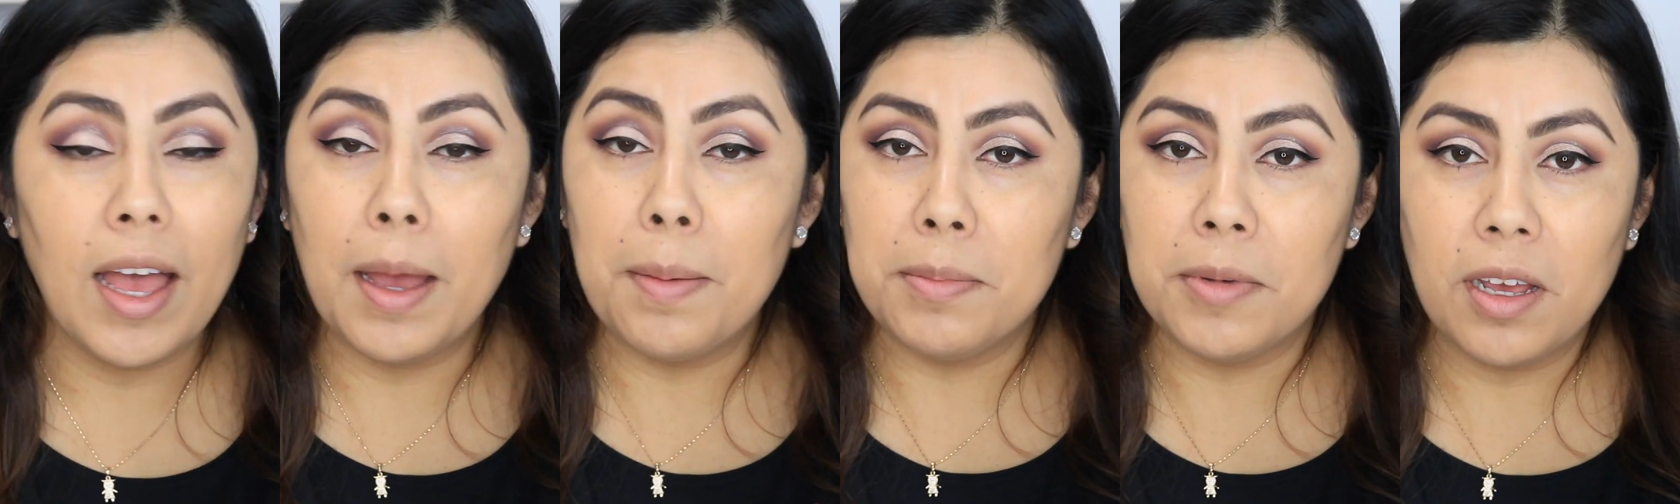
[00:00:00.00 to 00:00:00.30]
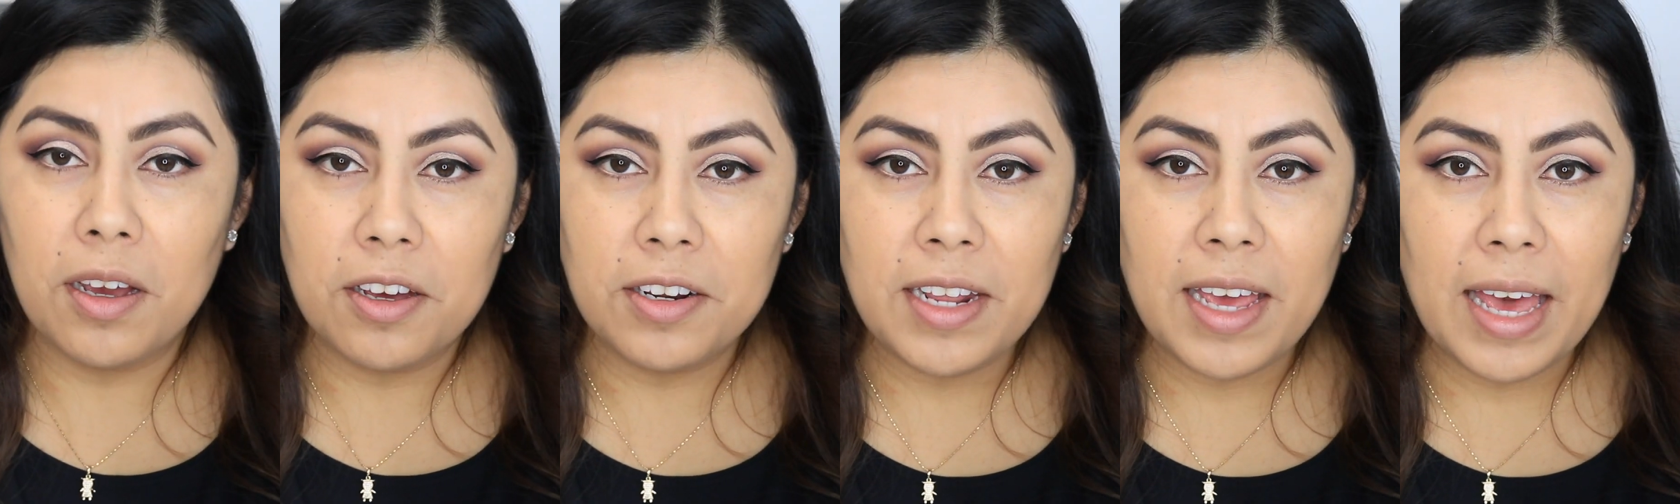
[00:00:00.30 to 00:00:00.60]
I'm
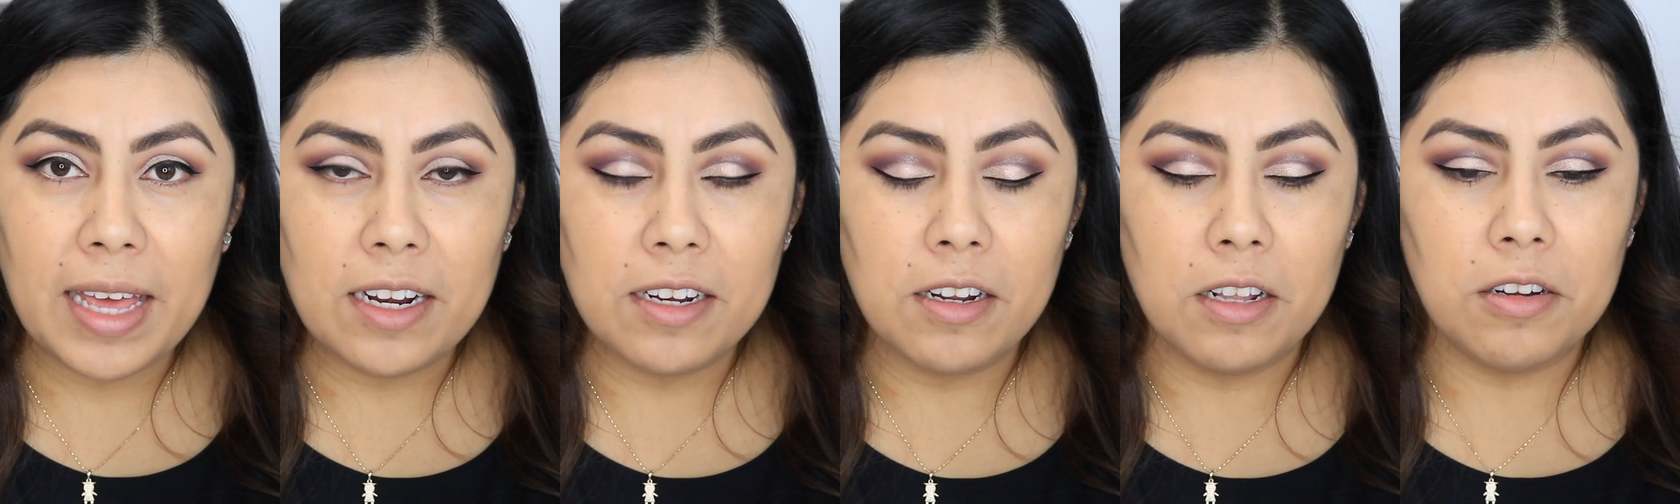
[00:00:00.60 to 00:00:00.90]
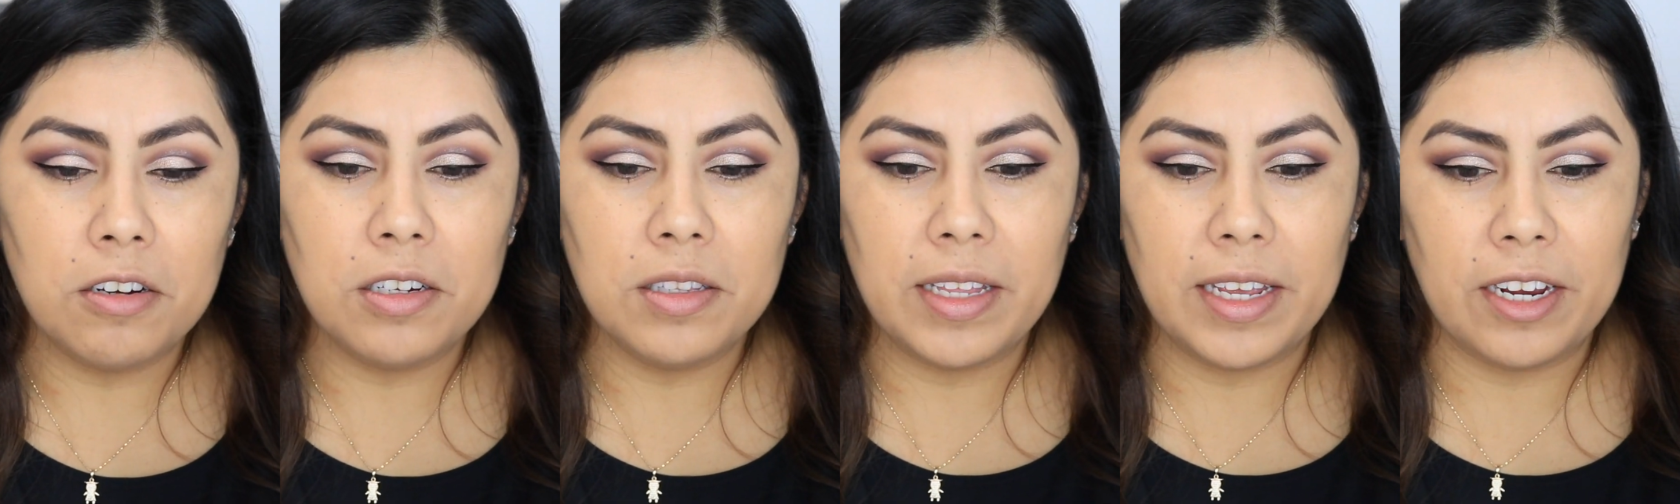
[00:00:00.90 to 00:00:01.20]
not going to add
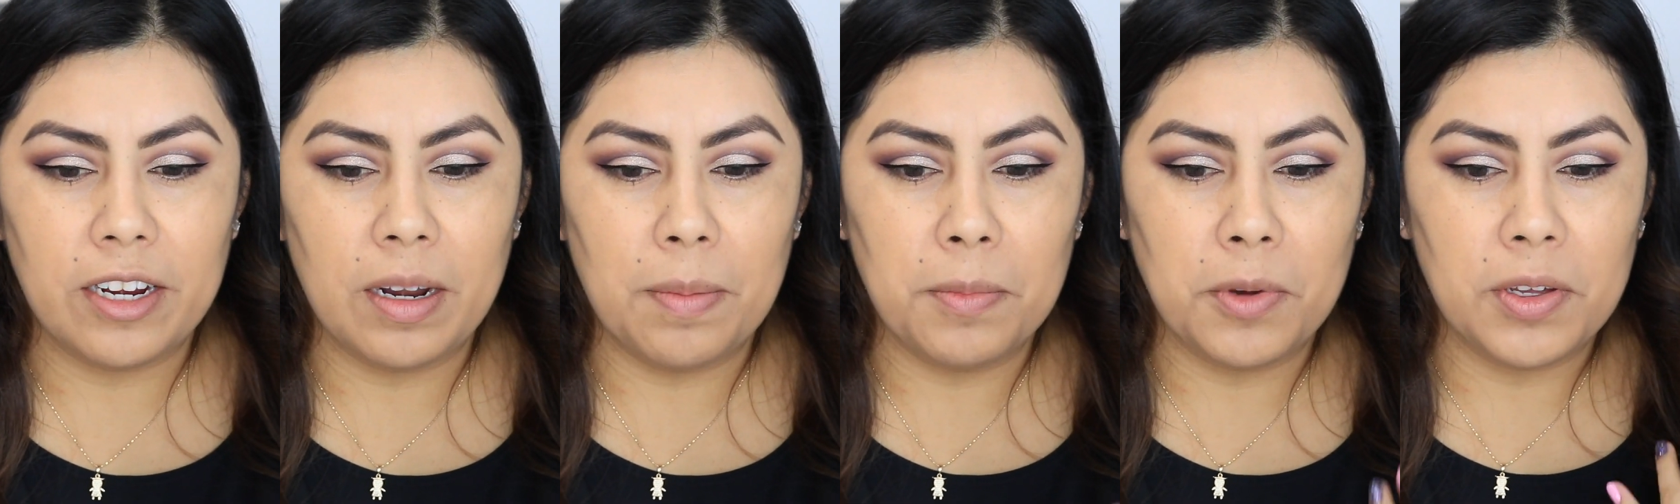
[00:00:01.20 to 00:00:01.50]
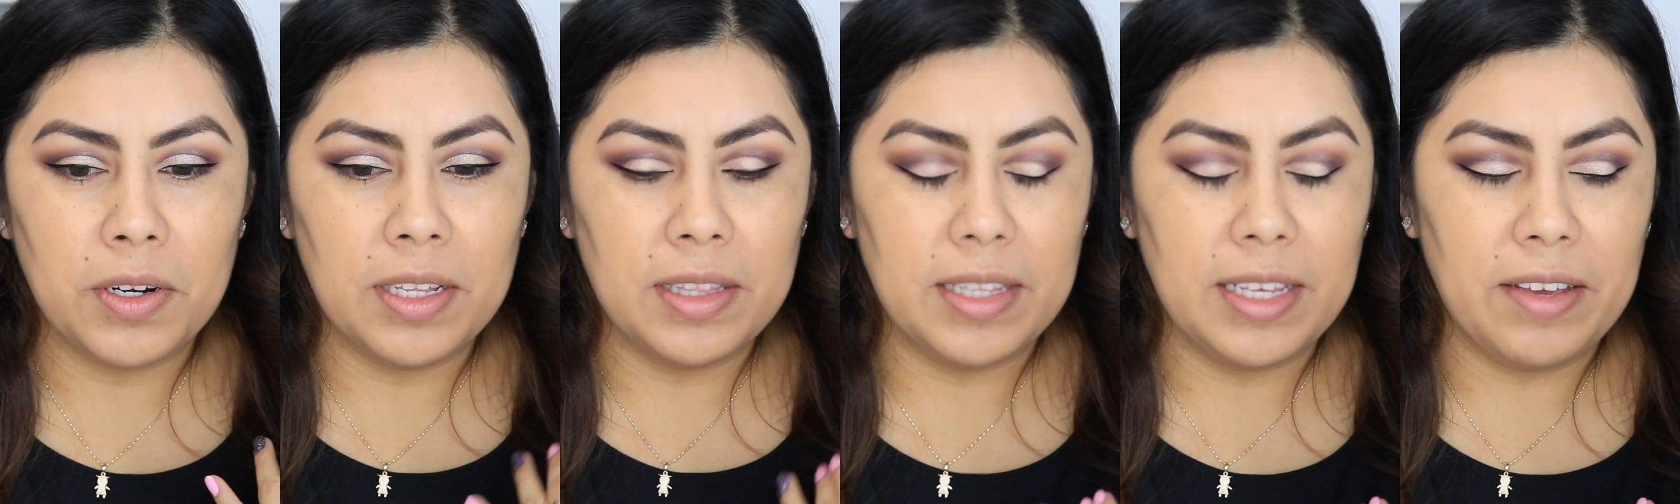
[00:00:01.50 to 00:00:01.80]
another layer. I'm
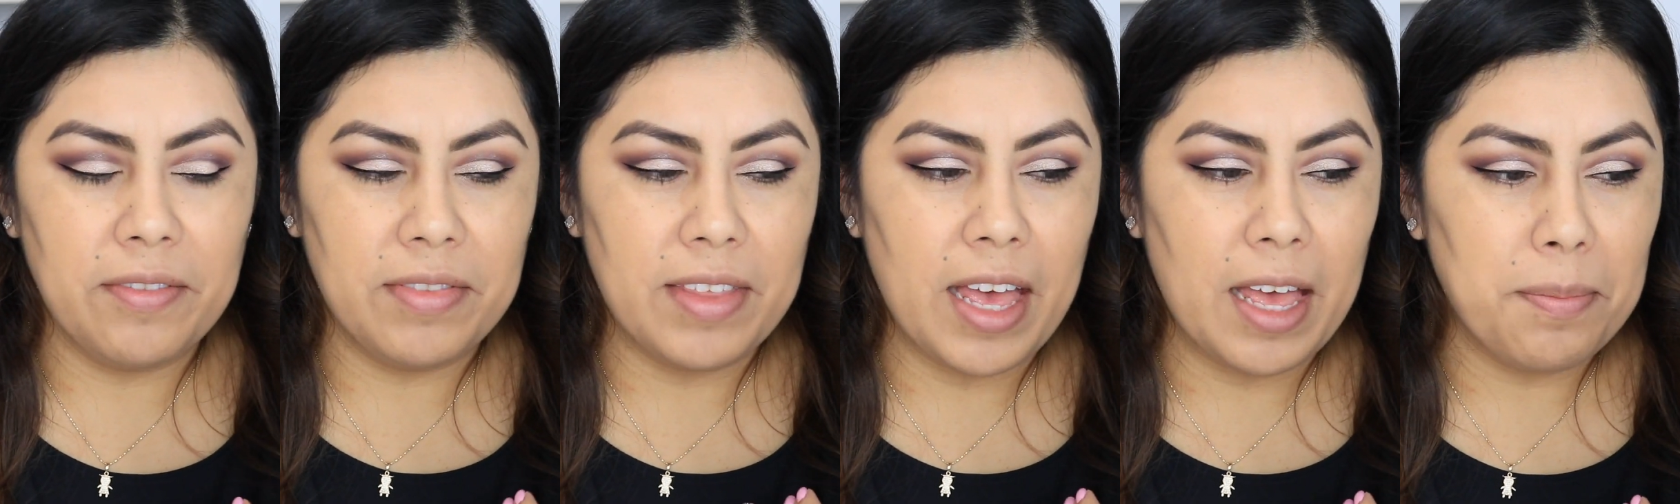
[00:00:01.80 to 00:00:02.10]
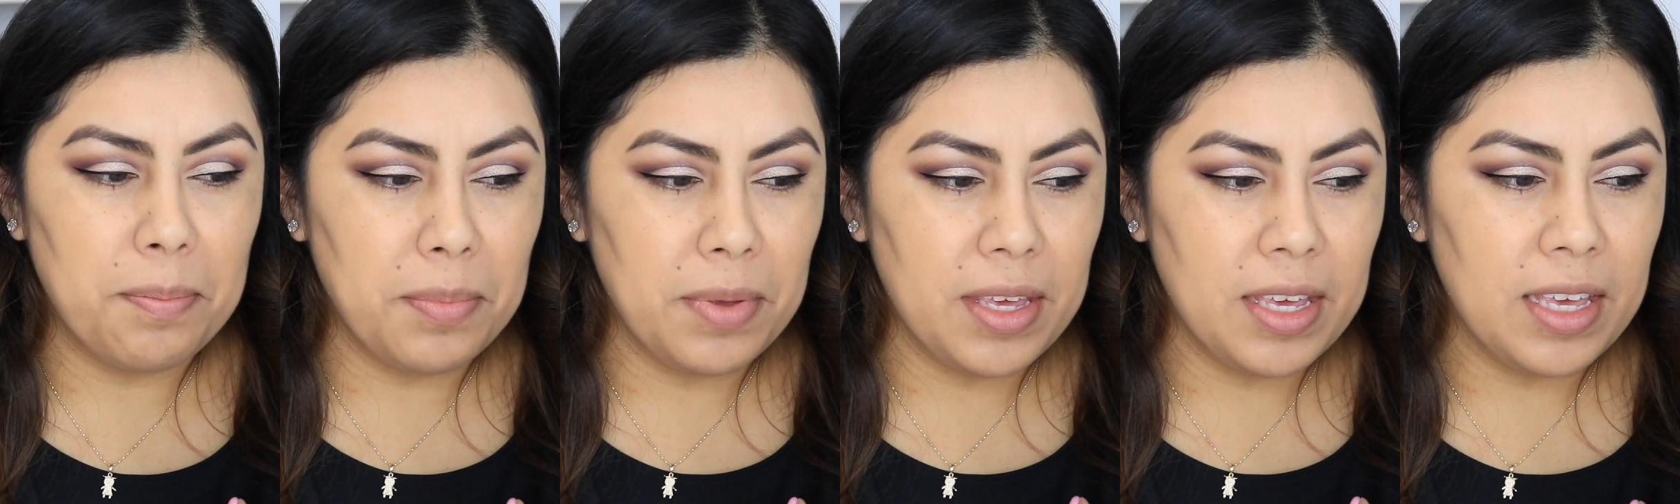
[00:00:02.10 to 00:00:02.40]
going to leave
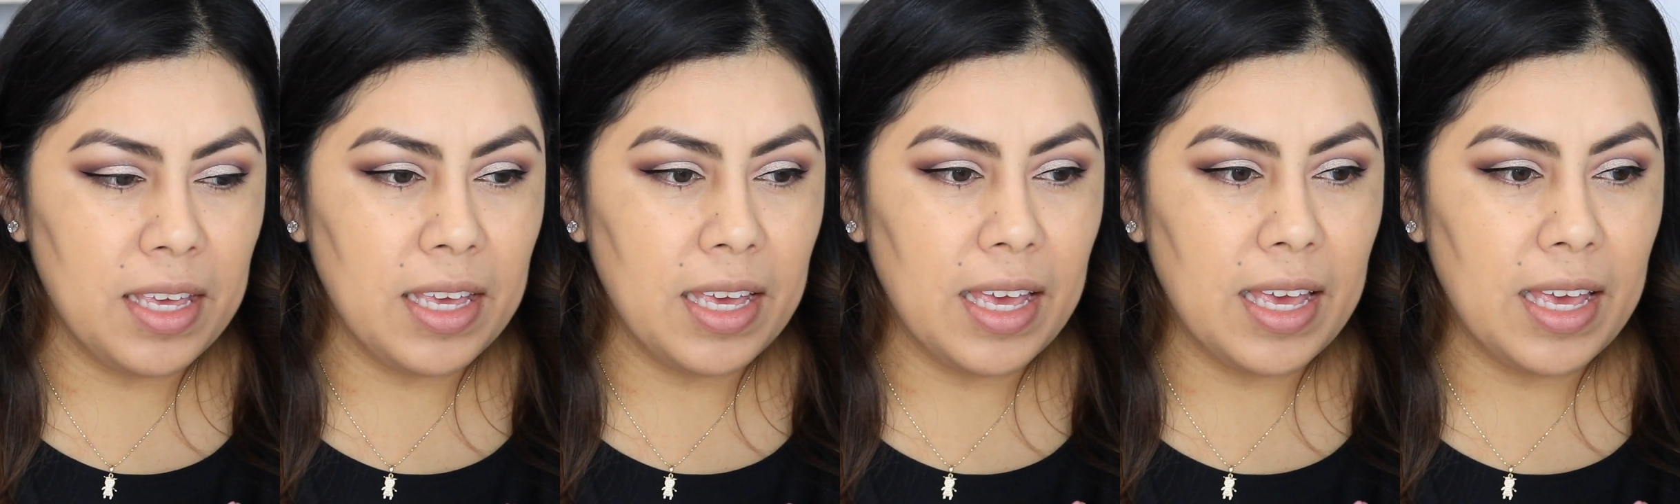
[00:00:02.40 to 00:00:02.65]
that be,